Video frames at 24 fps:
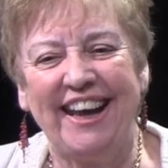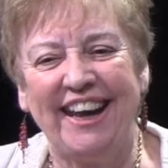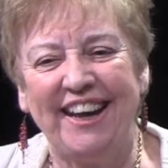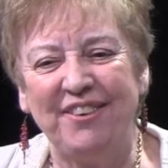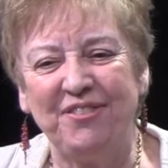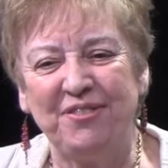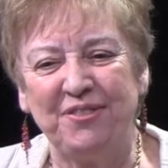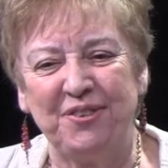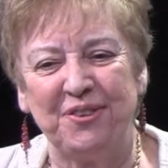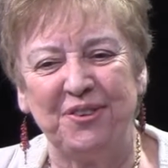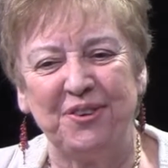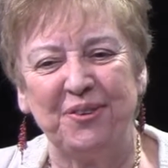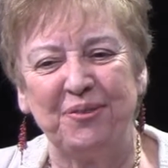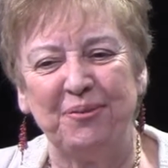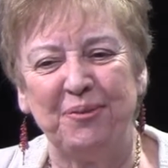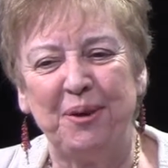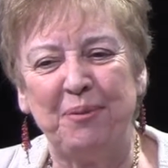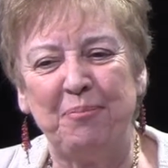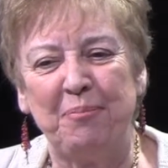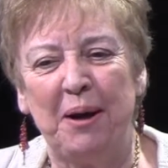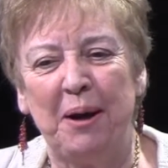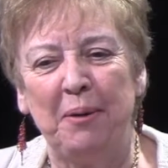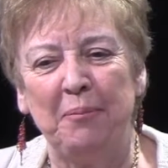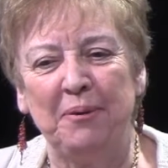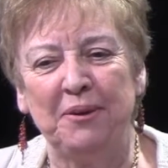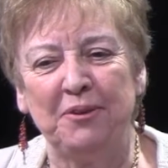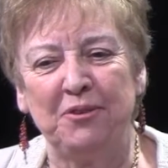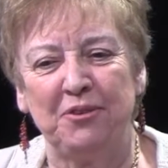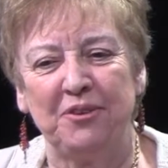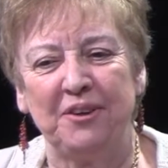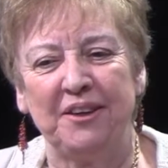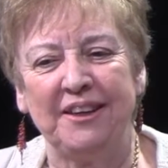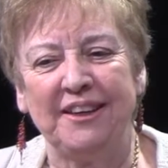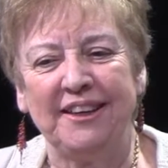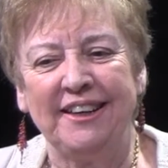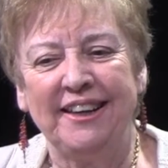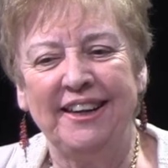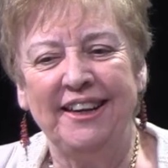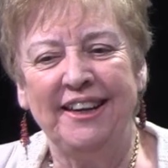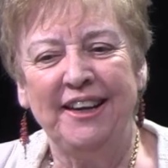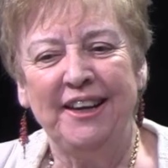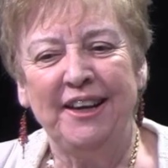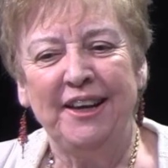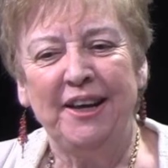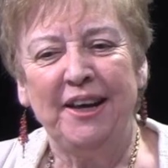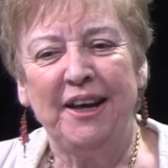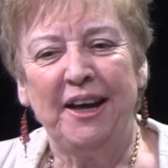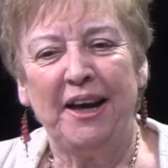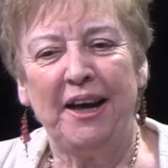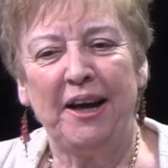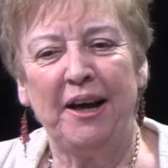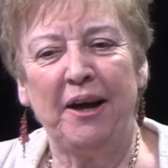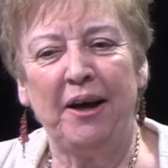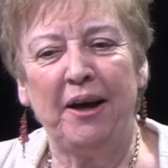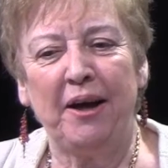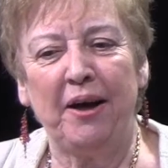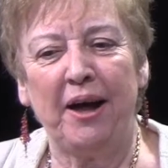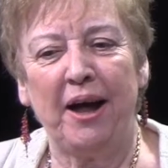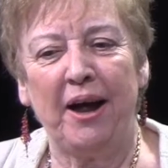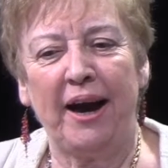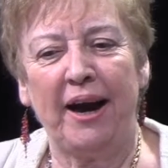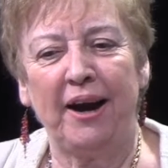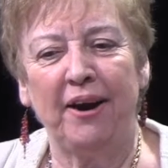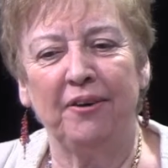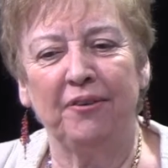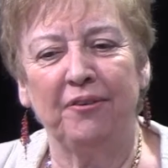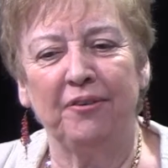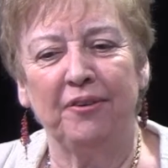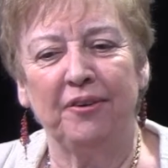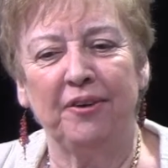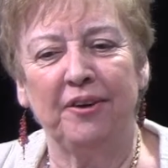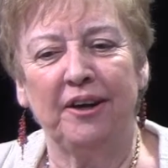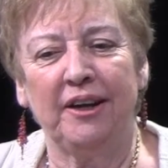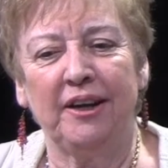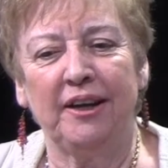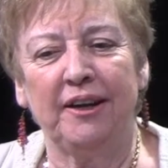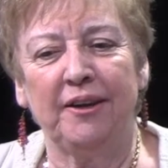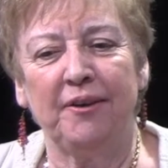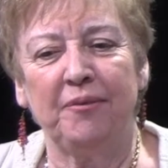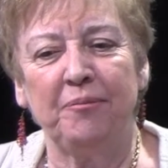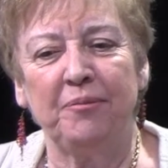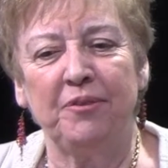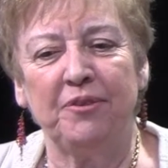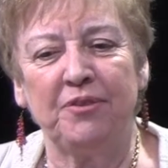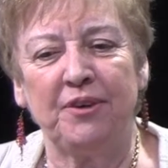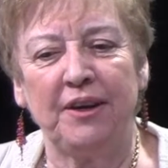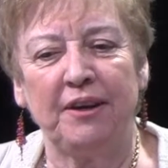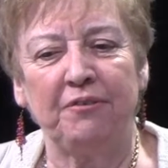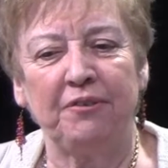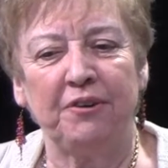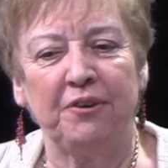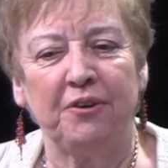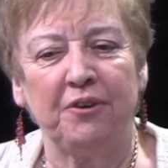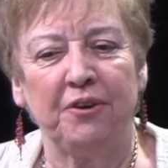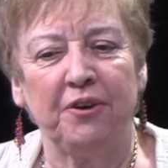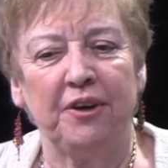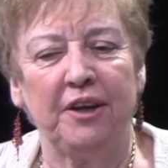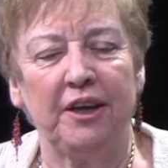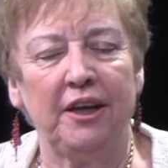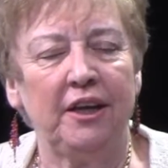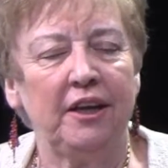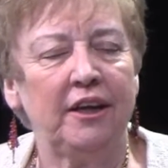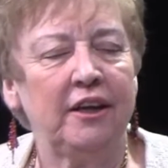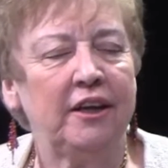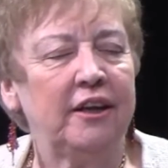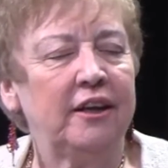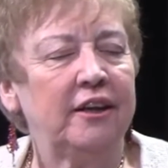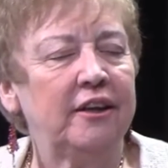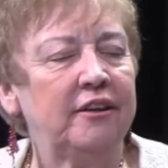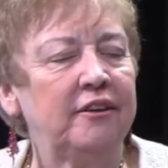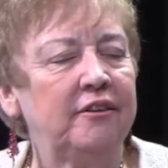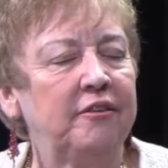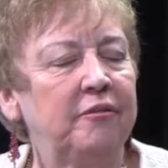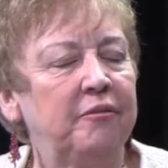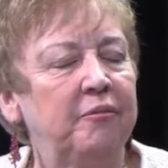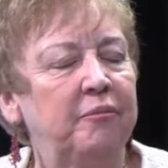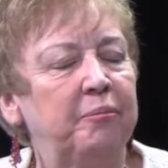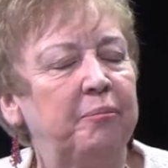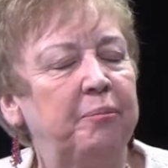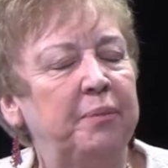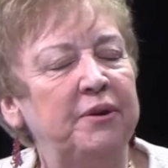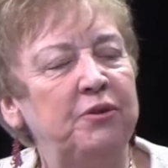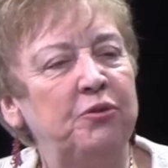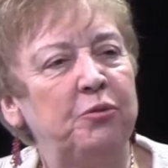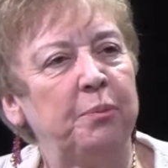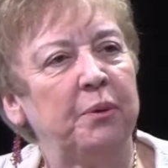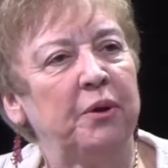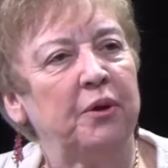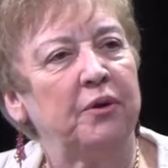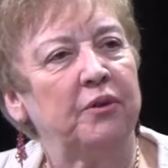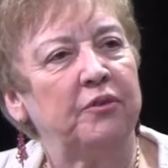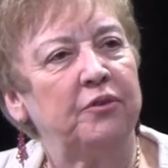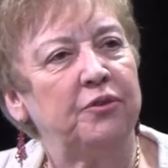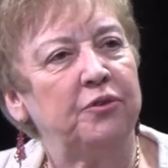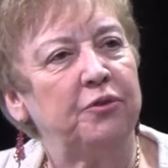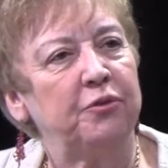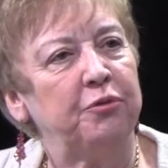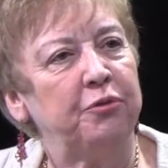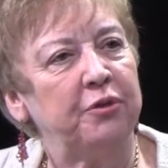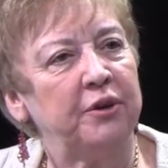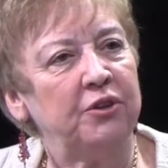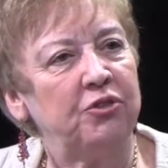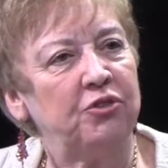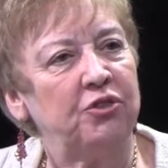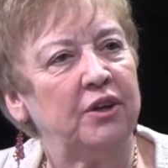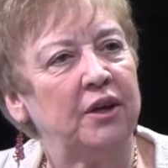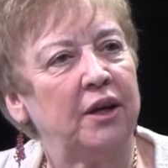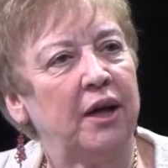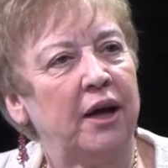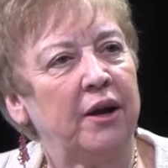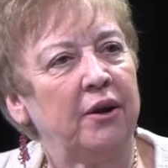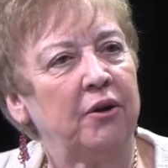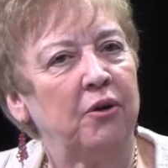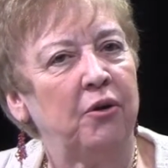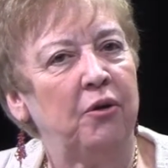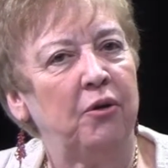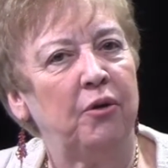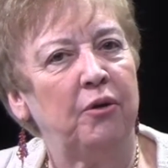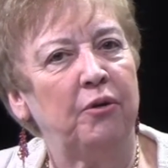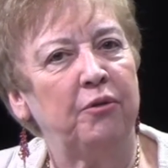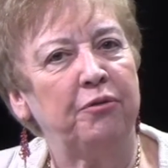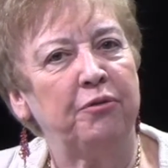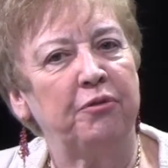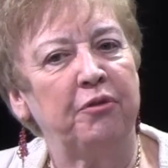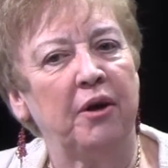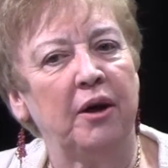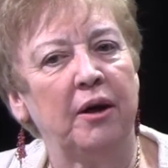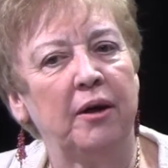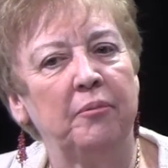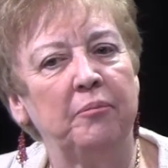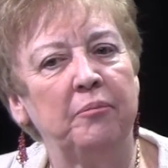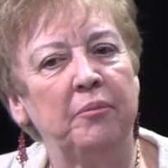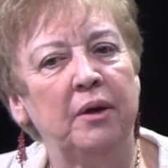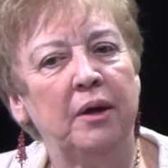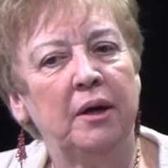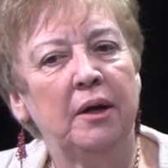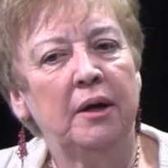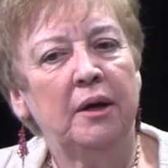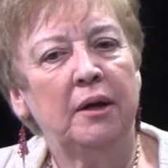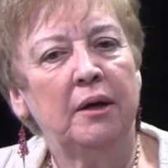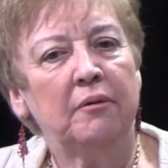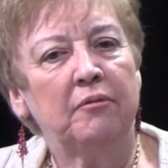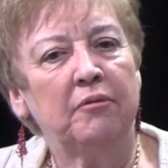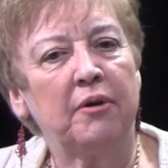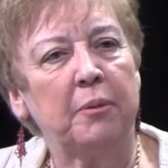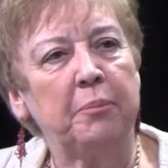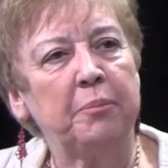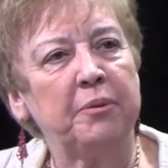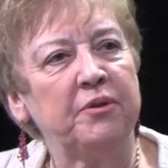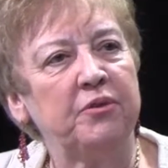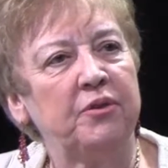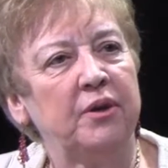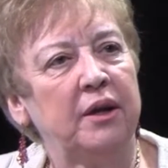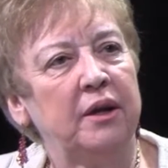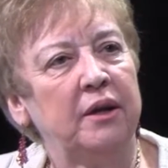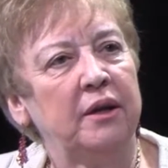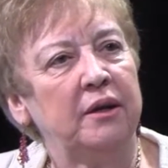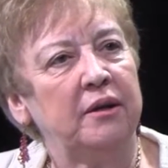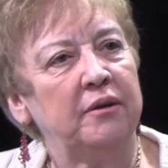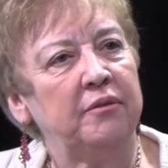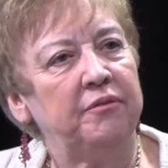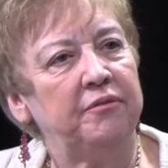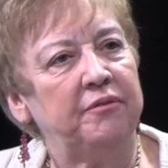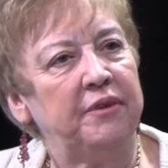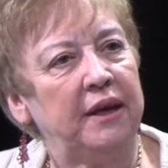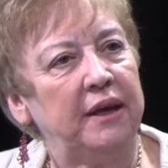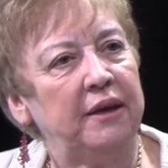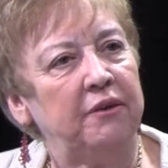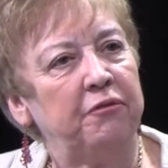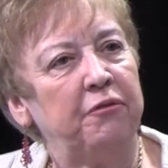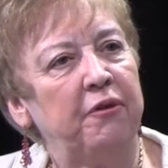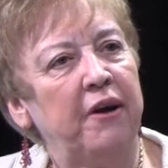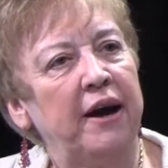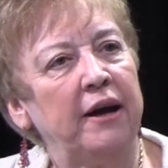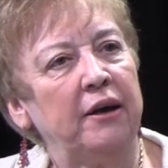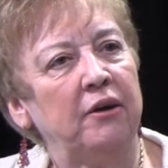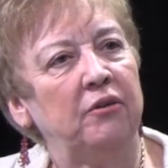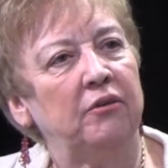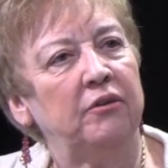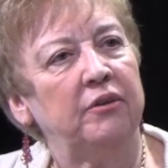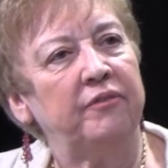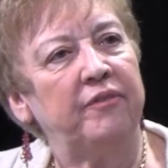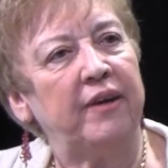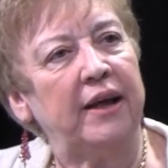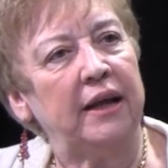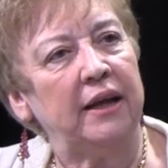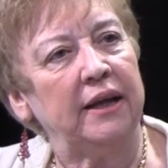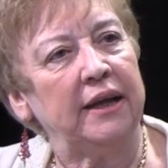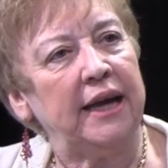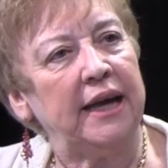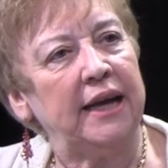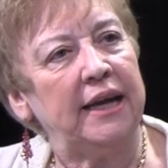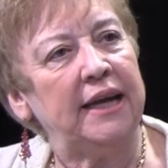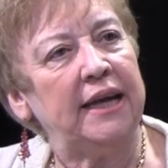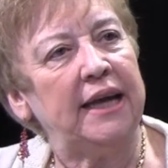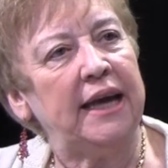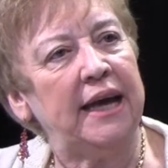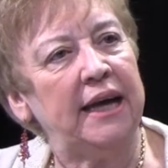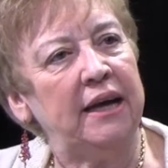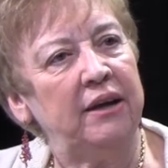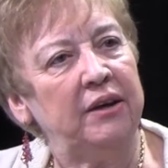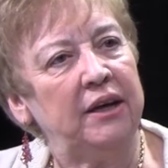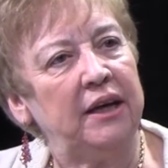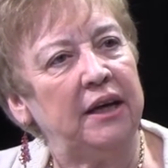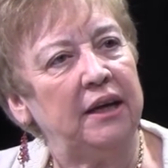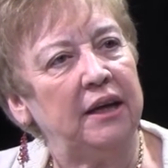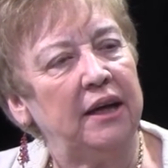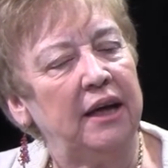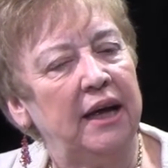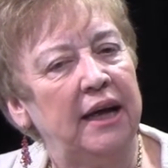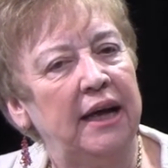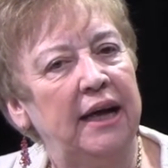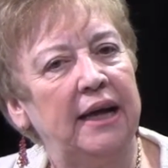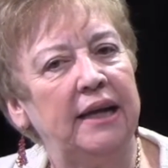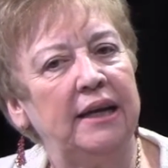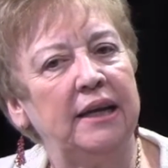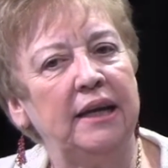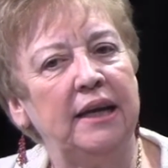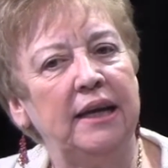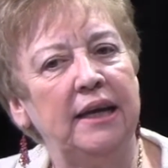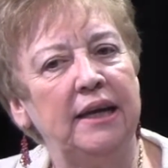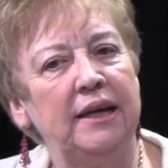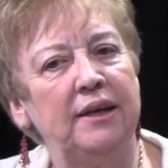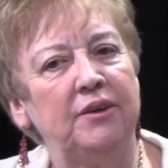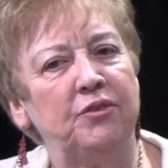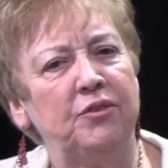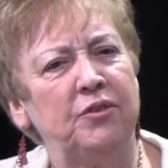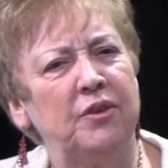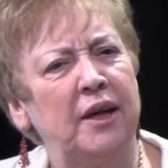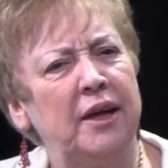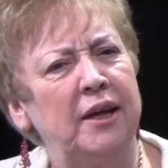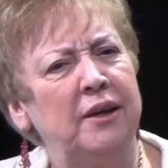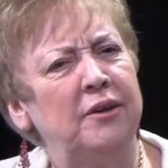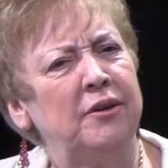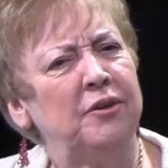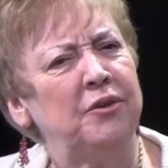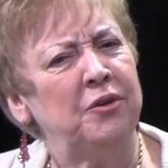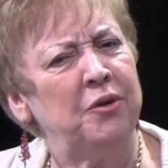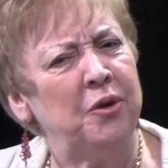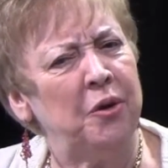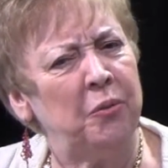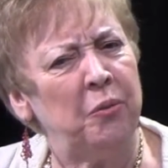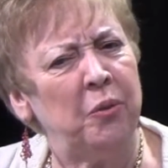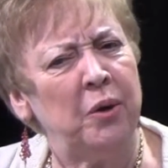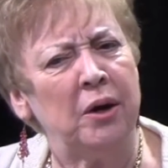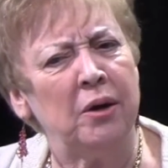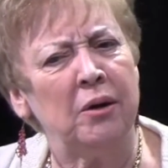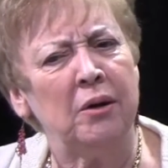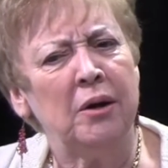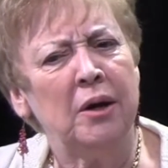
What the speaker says: after we published it, our staff attorney in Pittsburgh, Sue Fritchie, got a call from Representative Dan Frankel of Allegheny County, and he said, you know, we